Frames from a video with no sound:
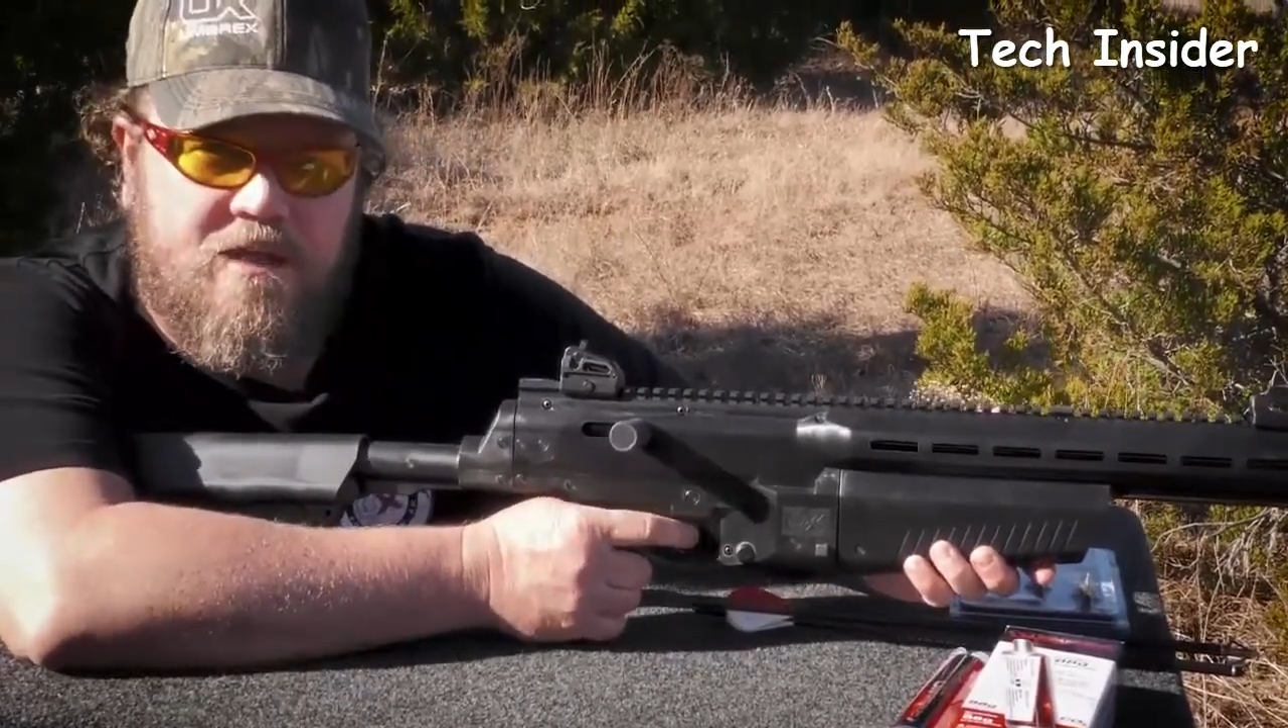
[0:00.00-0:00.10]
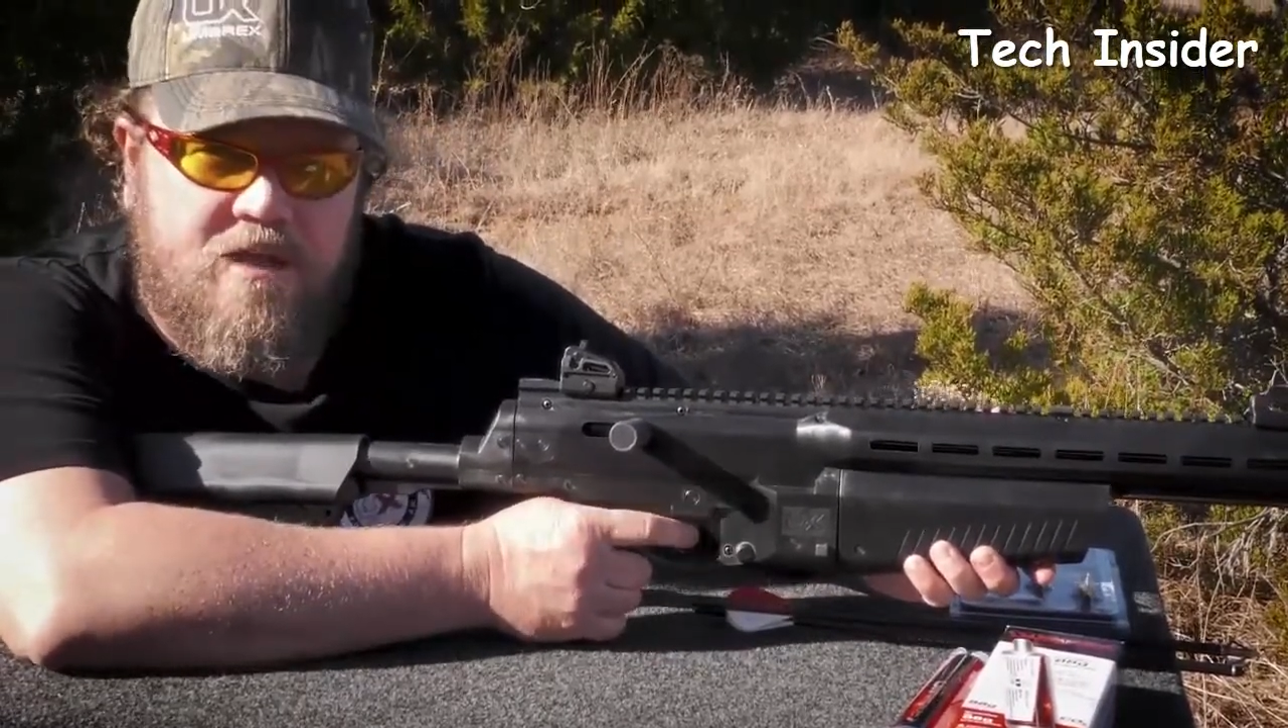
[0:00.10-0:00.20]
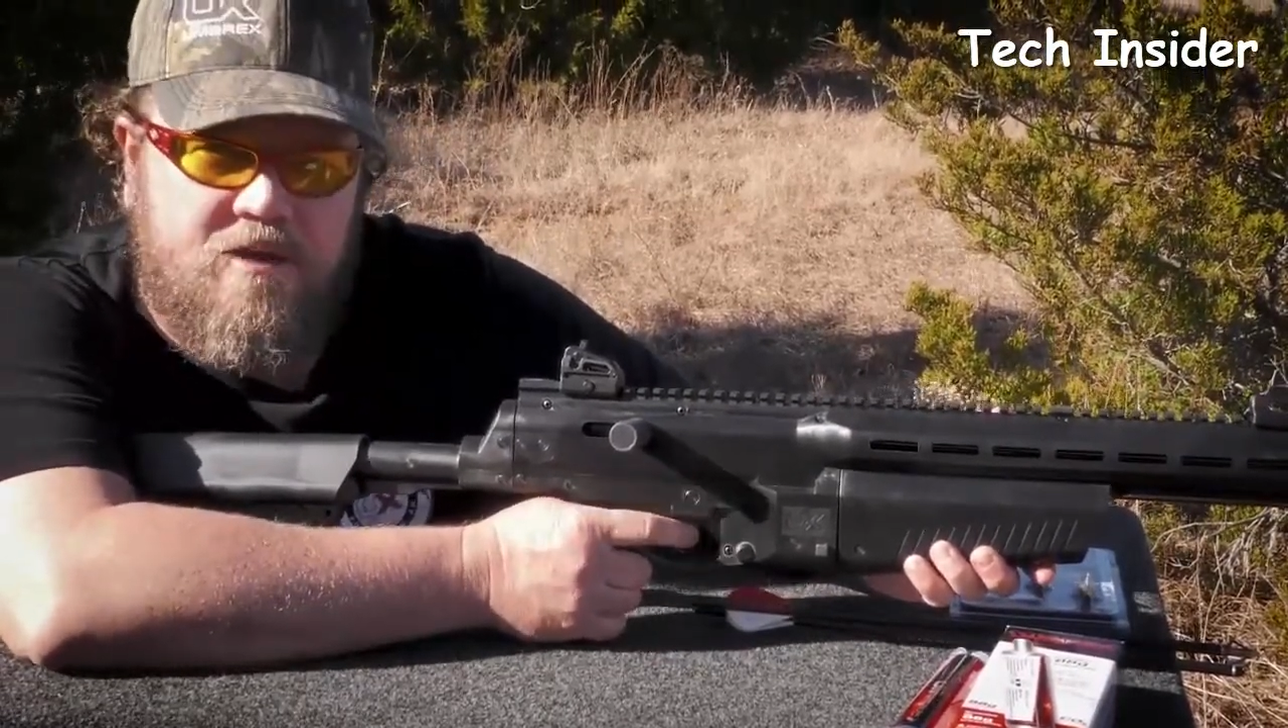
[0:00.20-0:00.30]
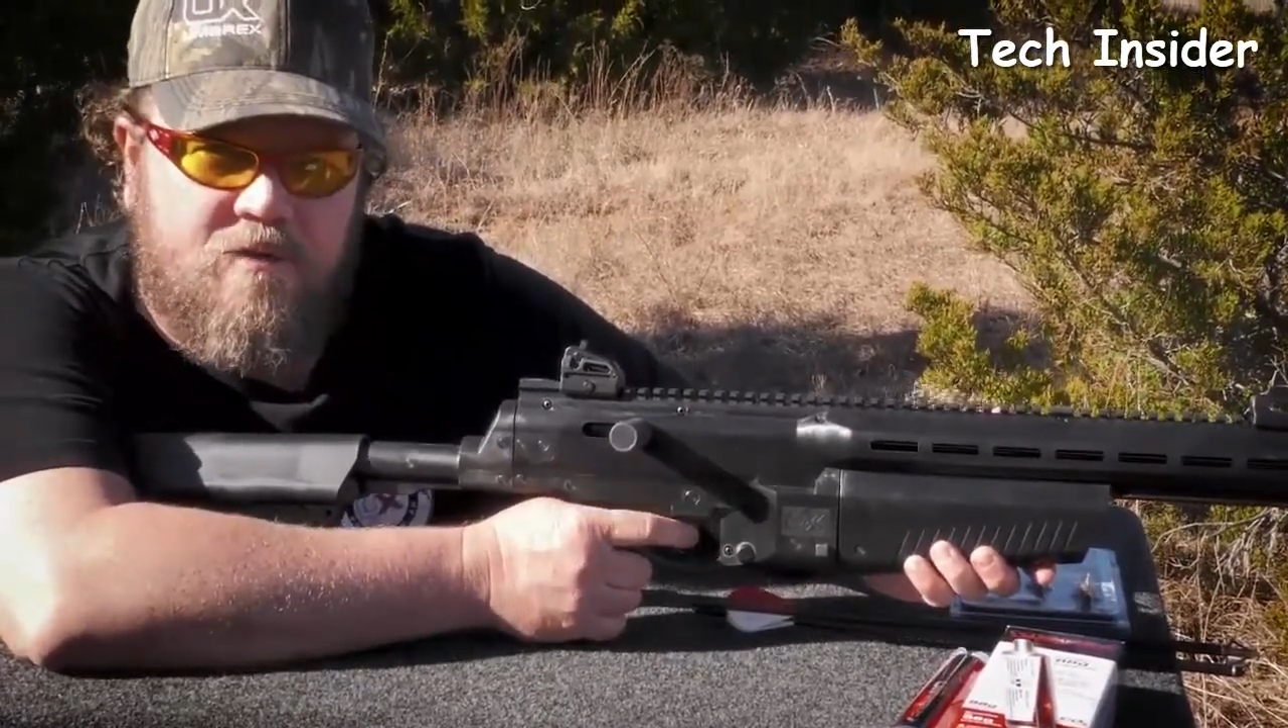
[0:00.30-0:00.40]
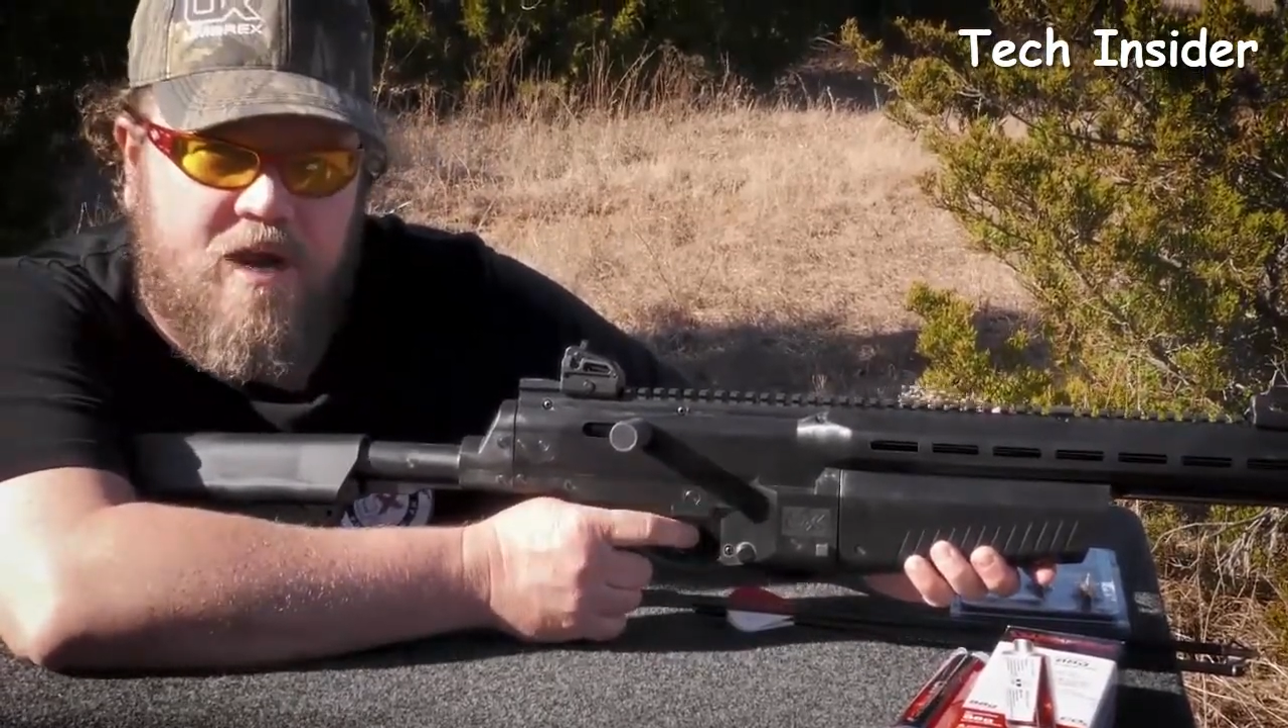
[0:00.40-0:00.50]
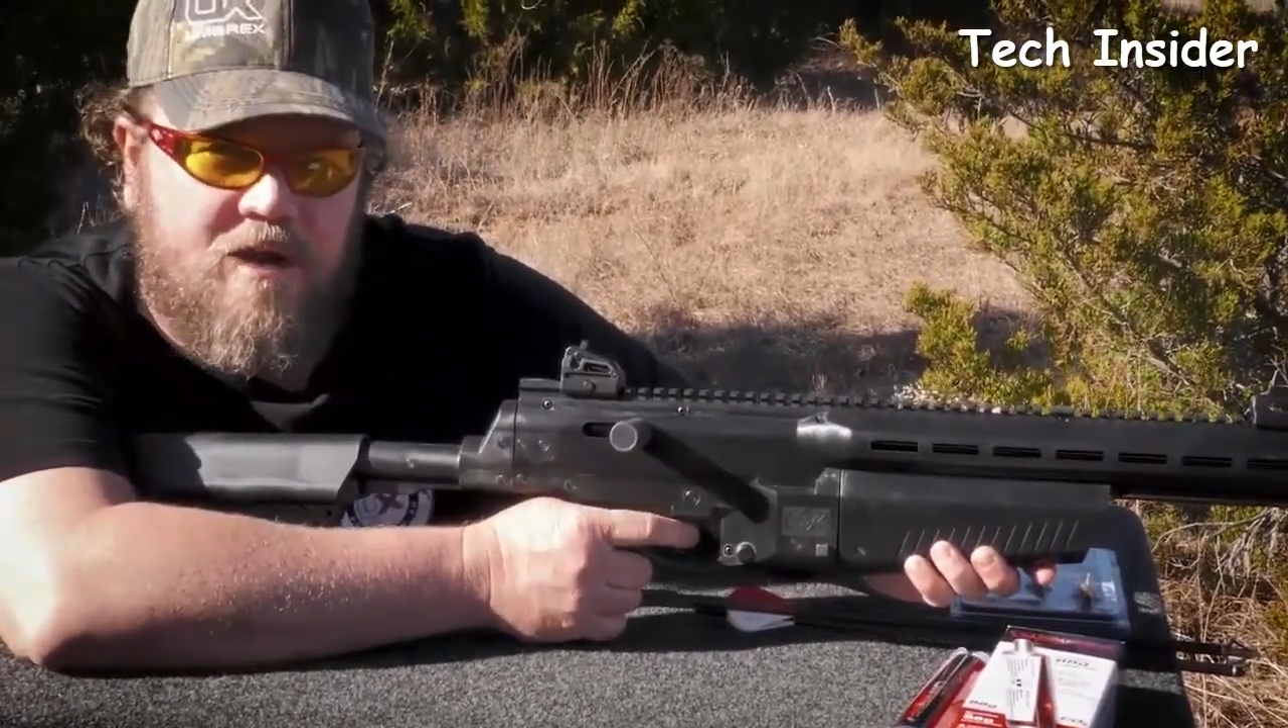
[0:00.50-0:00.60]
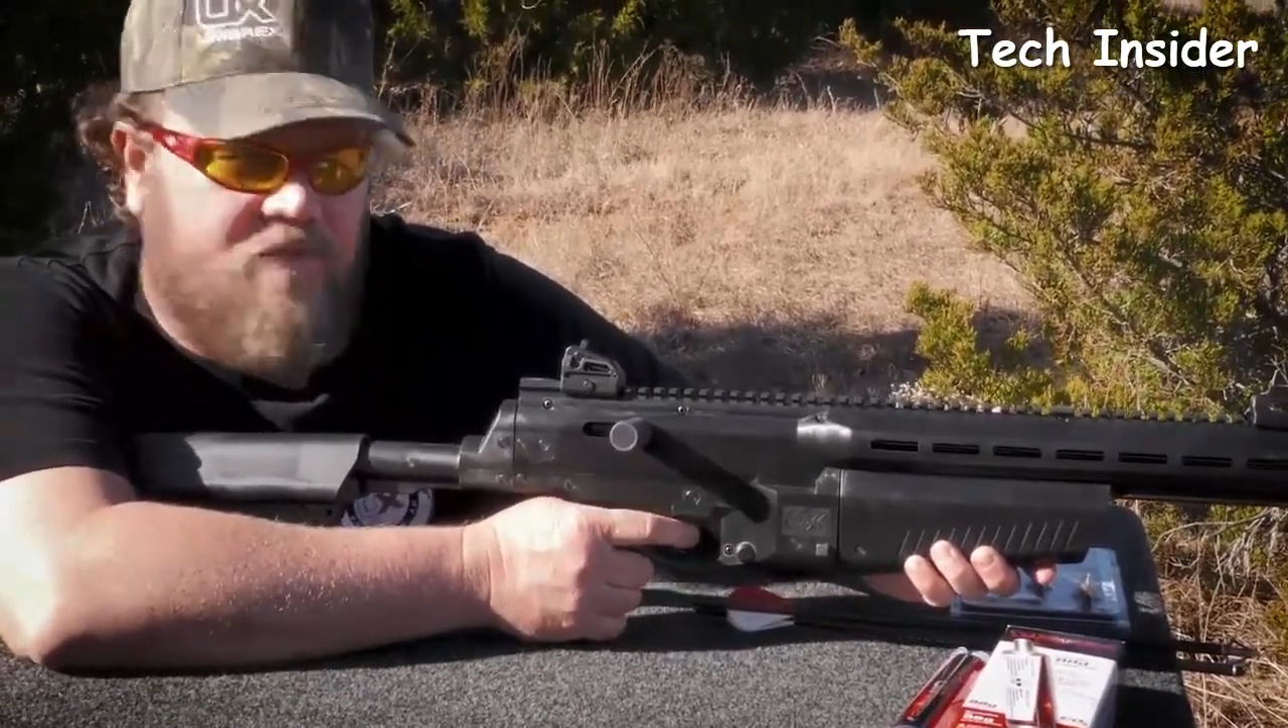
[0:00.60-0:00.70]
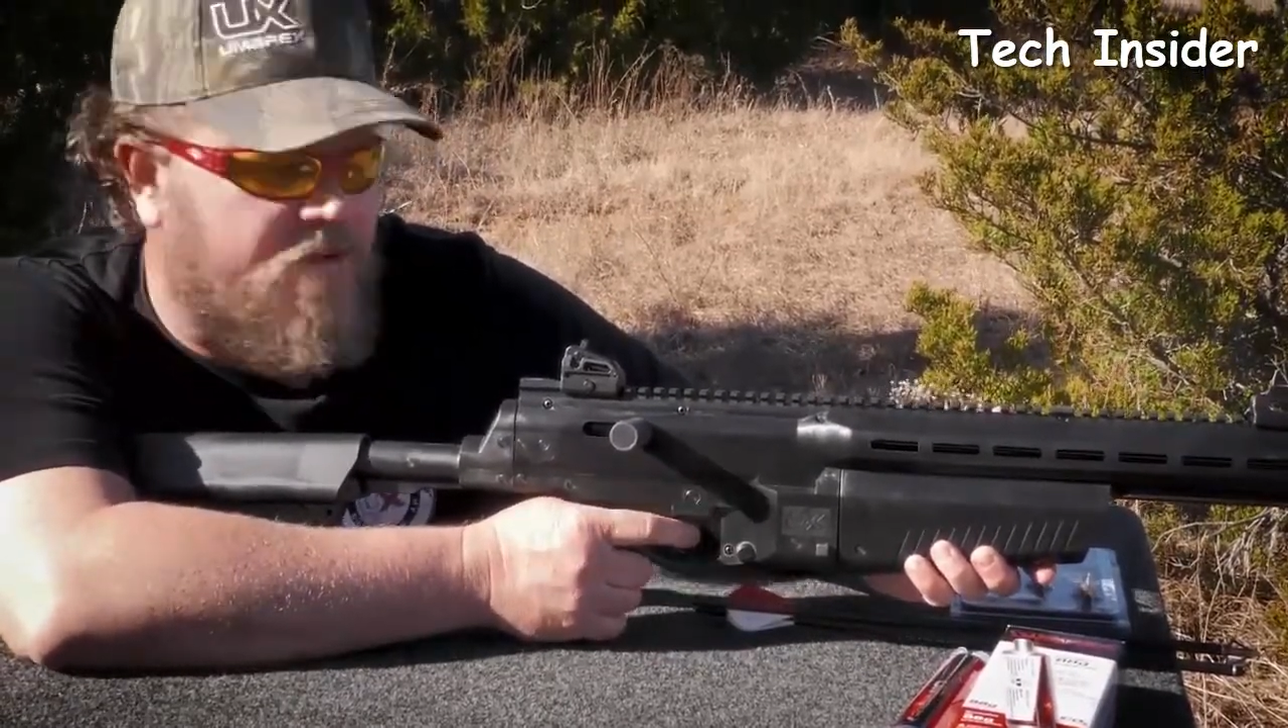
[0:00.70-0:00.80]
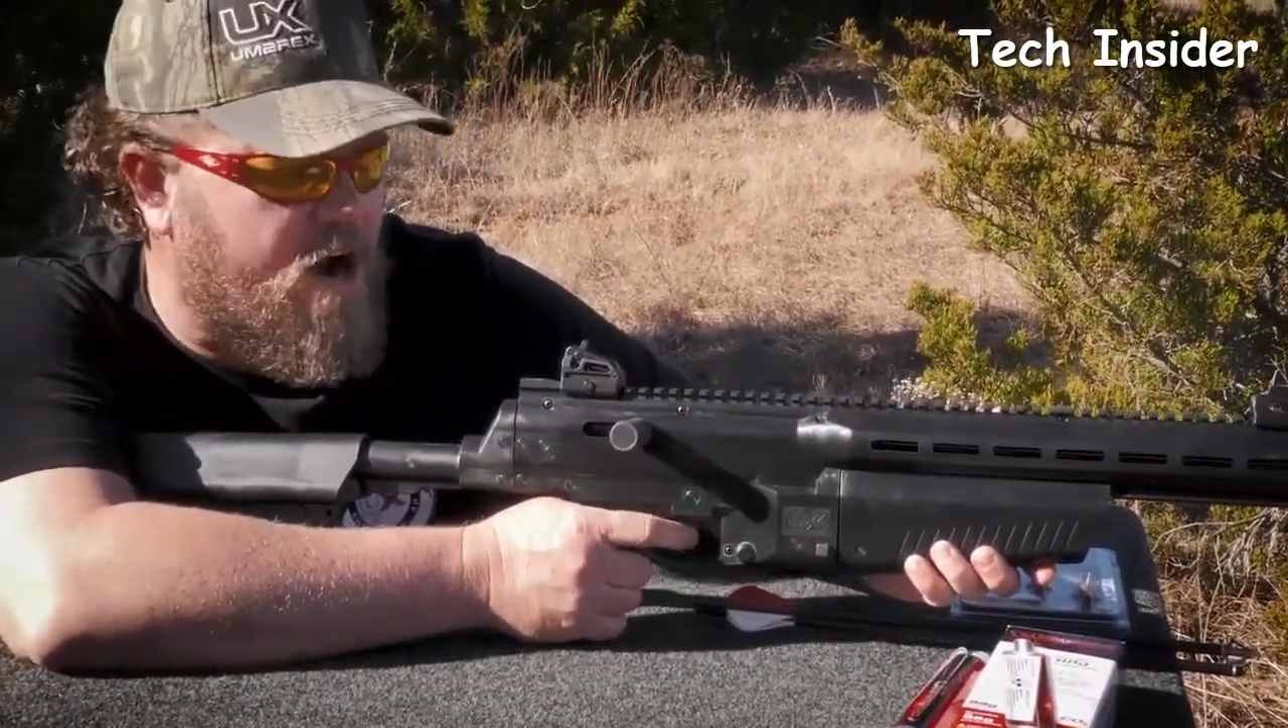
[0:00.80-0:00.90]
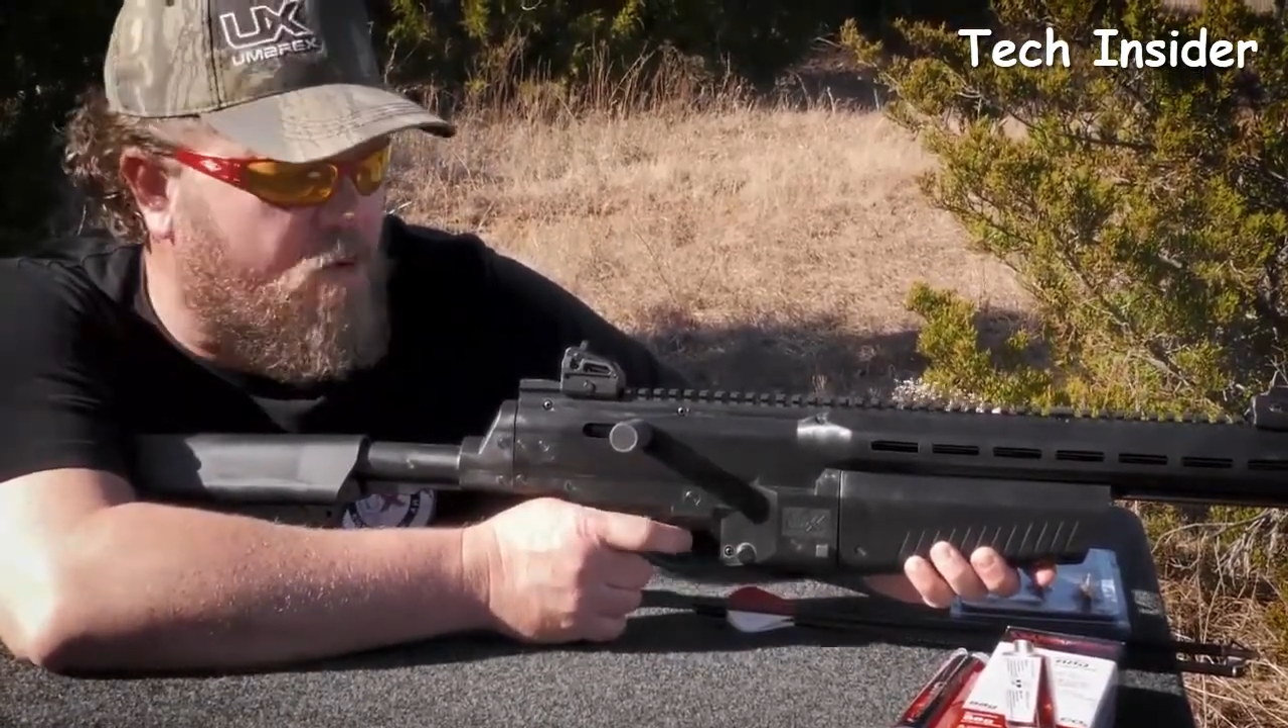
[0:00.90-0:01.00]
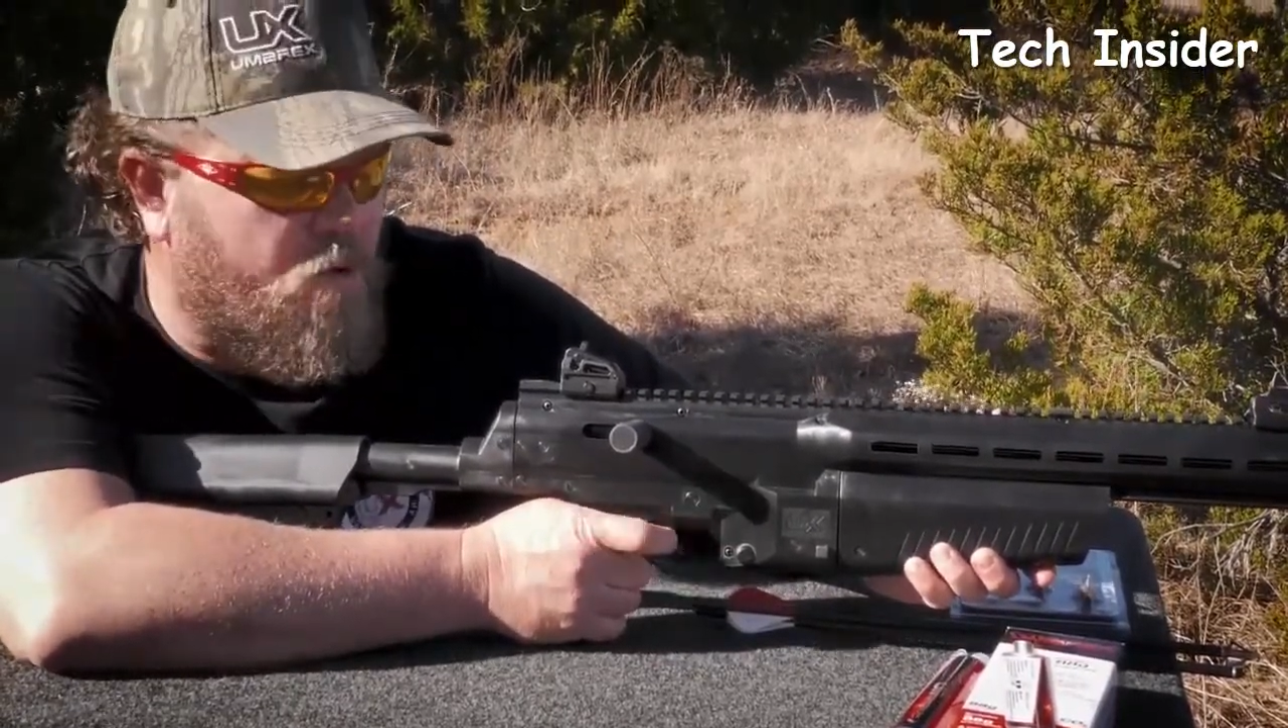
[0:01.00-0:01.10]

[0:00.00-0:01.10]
and then you're ready to fire.